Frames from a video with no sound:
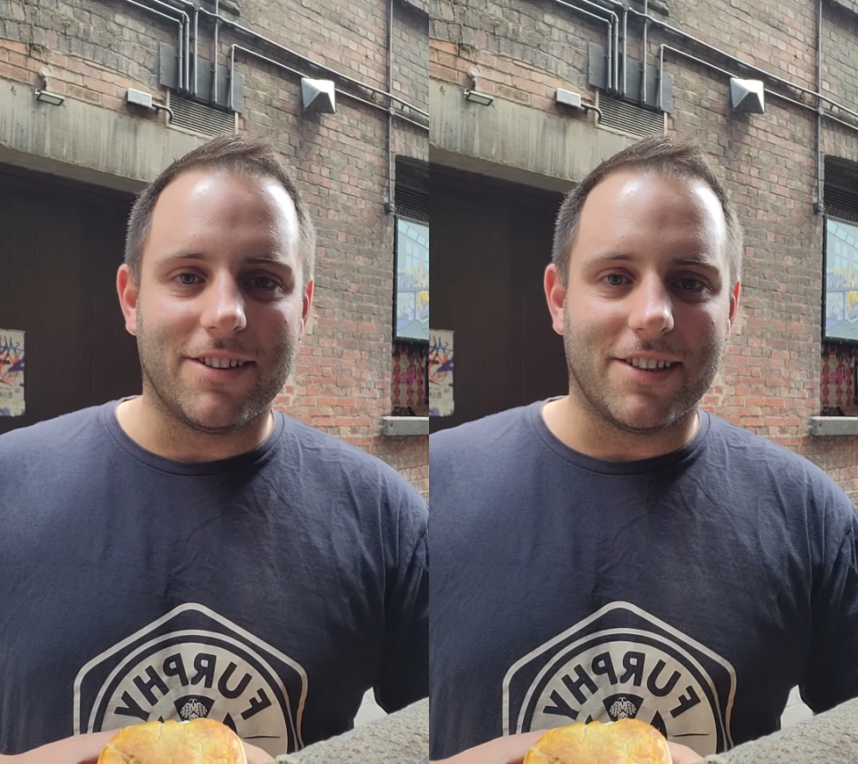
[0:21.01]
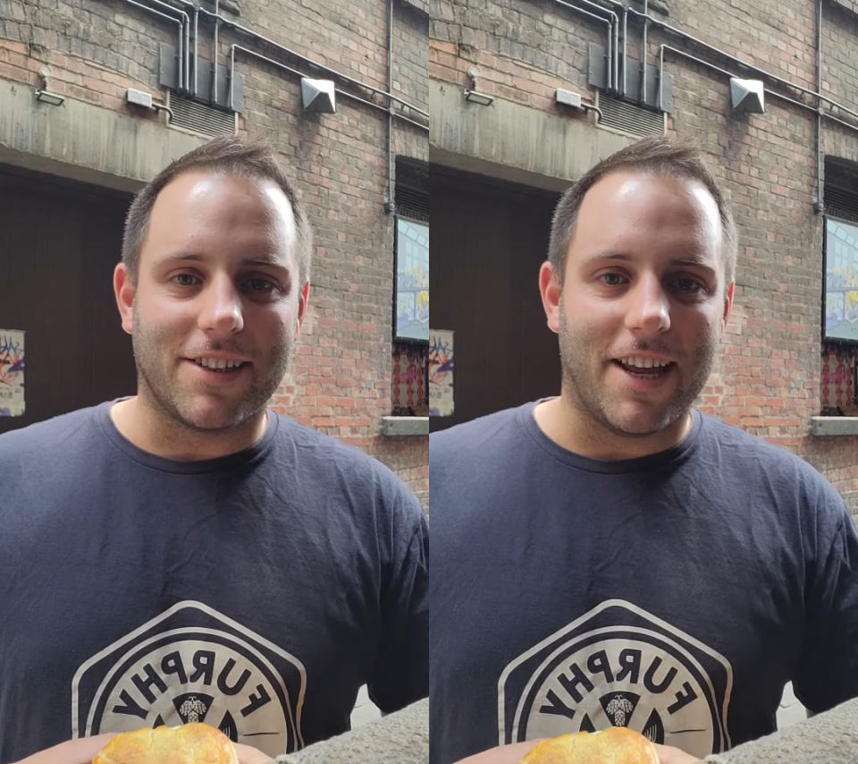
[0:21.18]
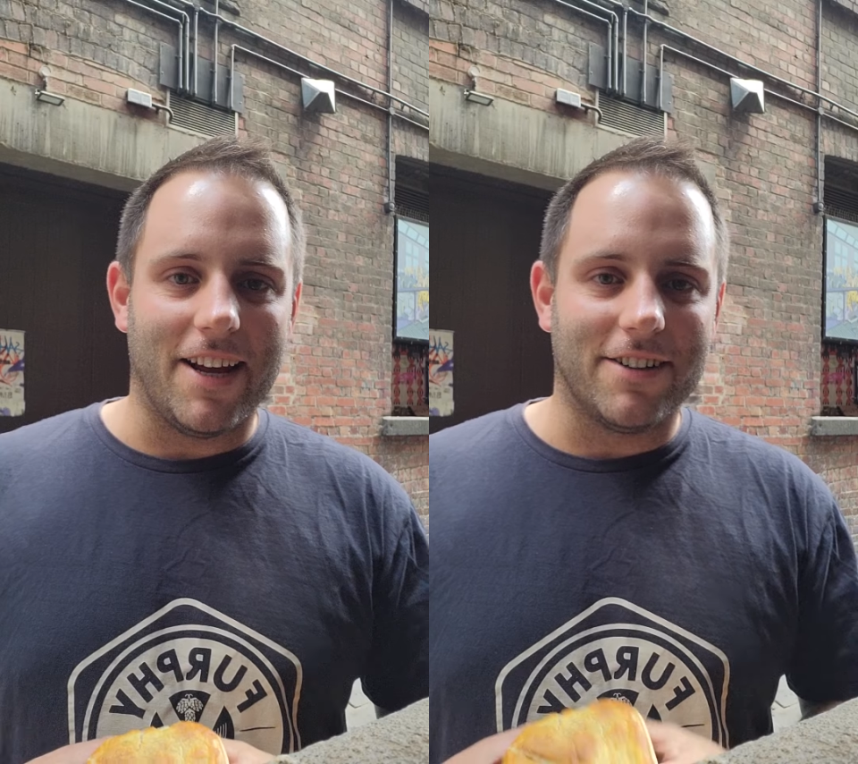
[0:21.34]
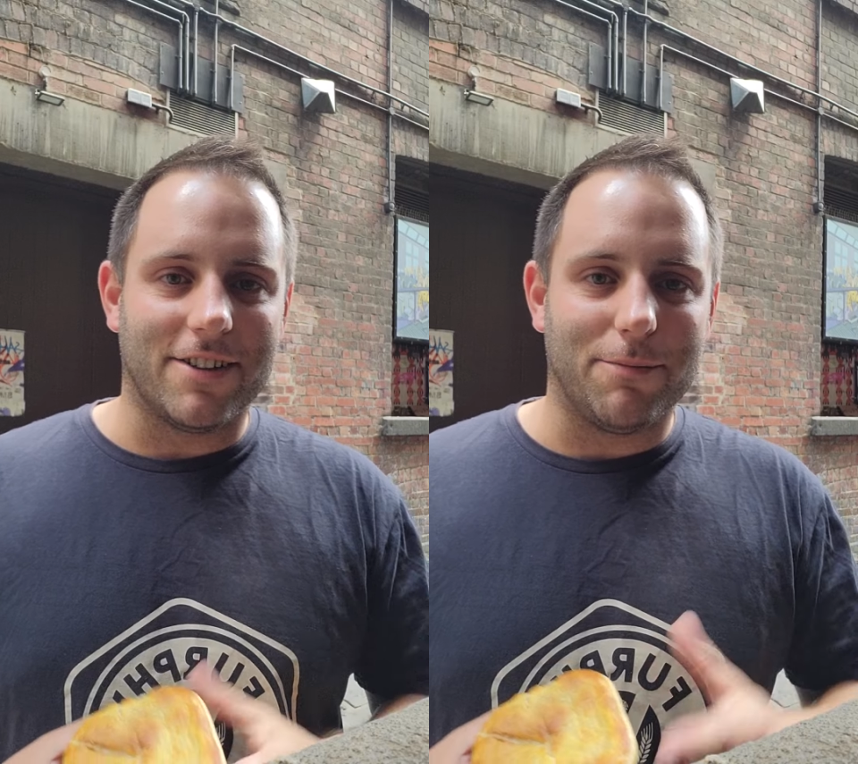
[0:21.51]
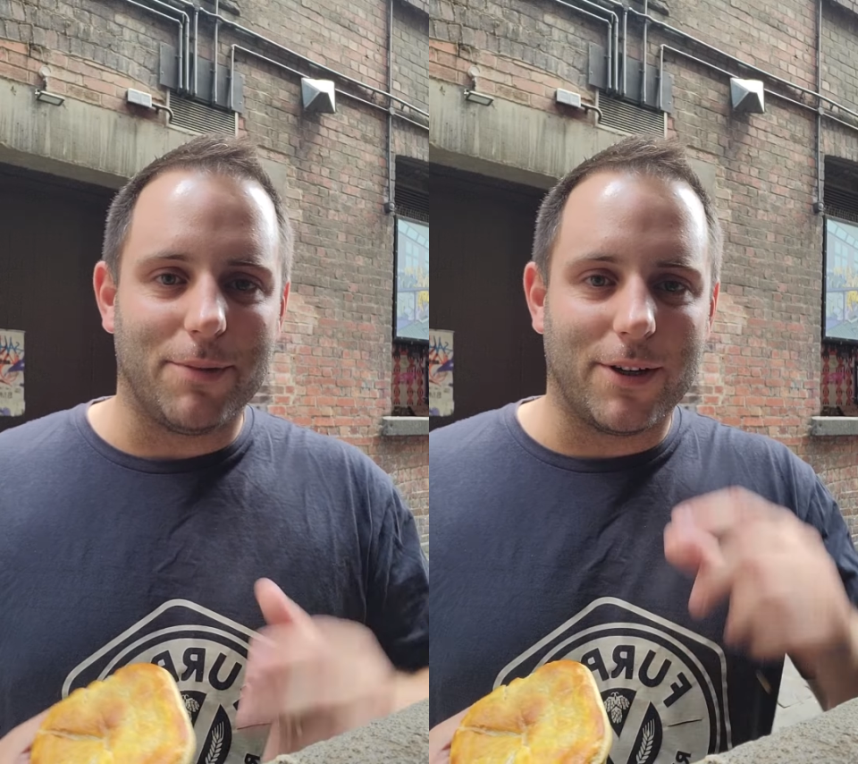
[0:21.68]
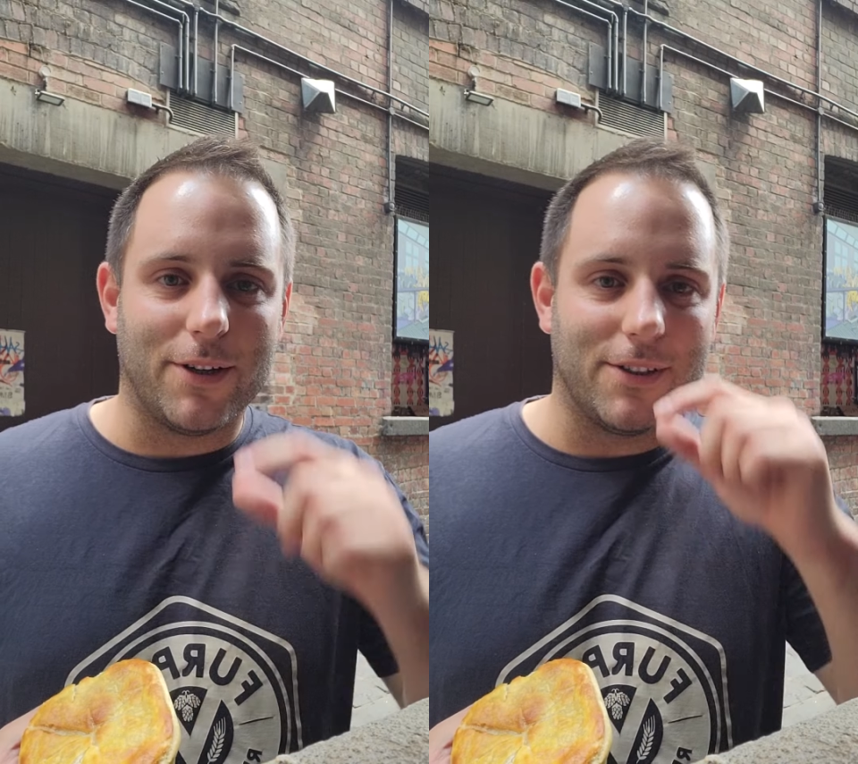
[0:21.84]
discounted
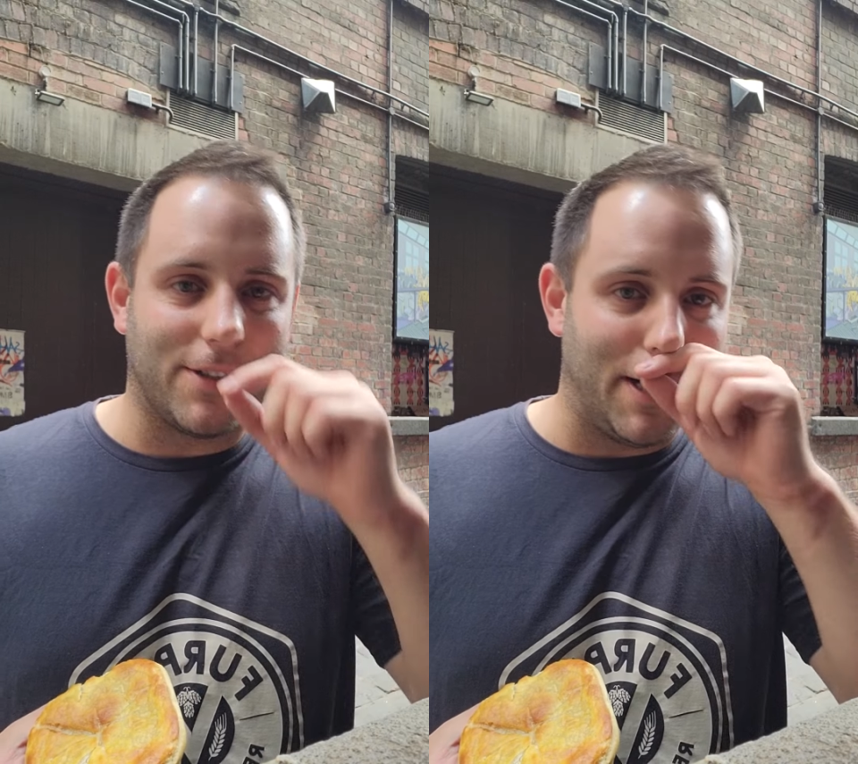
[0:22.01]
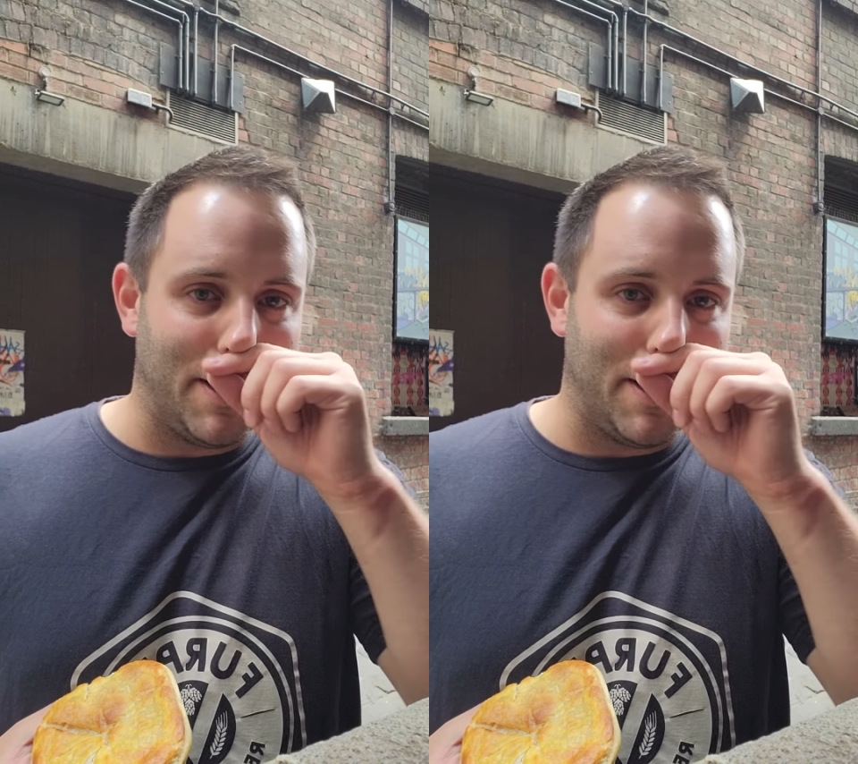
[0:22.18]
because